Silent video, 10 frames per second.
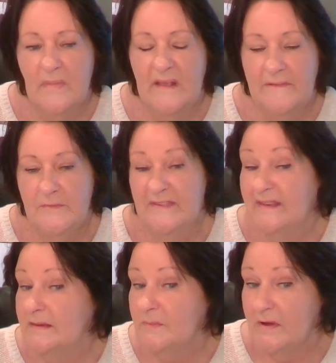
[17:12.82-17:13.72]
If you've
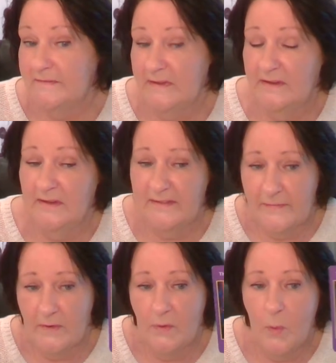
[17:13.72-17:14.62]
seen my videos
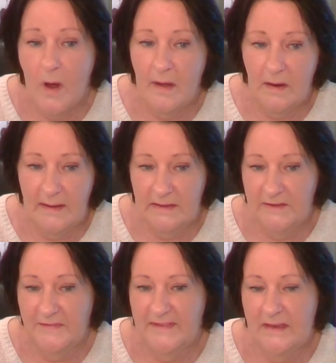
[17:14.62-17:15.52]
for a while and
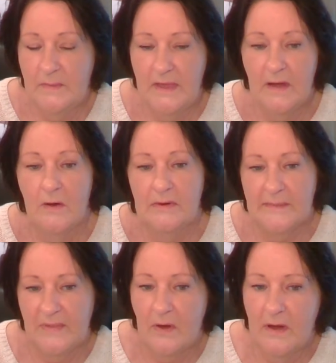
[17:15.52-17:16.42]
you've seen me hold
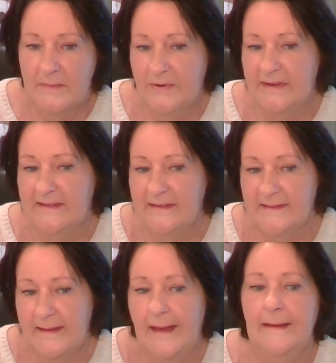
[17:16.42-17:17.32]
up the High Priestess
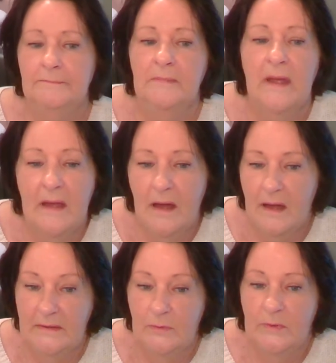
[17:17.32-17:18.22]
card,
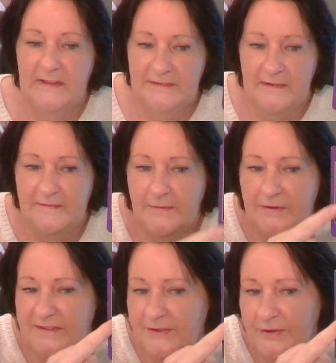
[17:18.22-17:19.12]
I always
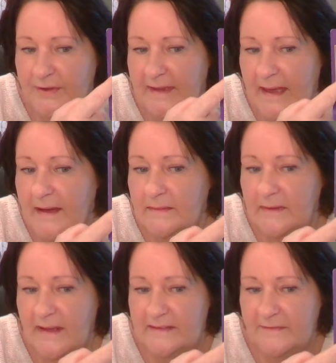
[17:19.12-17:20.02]
refer to her
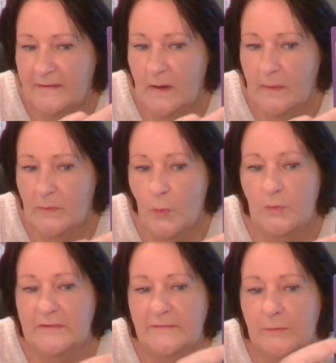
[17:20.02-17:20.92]
gown as a flowing
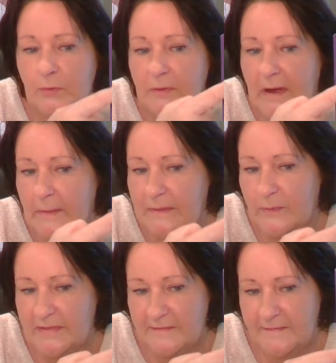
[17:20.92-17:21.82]
waterfall going
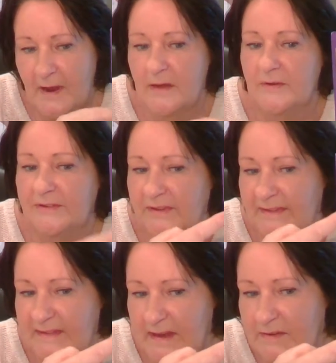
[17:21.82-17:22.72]
with the flow.
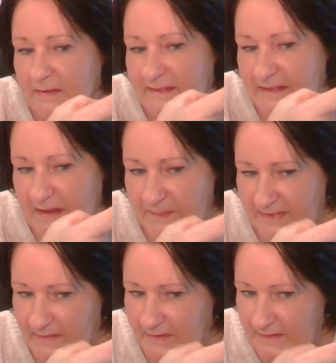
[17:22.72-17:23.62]
She's standing on
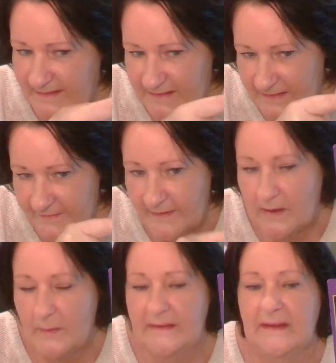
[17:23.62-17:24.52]
steps and it's just
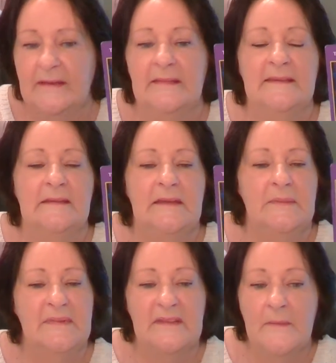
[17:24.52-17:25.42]
flowing down the
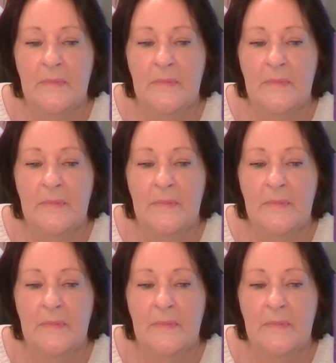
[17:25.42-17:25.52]
steps.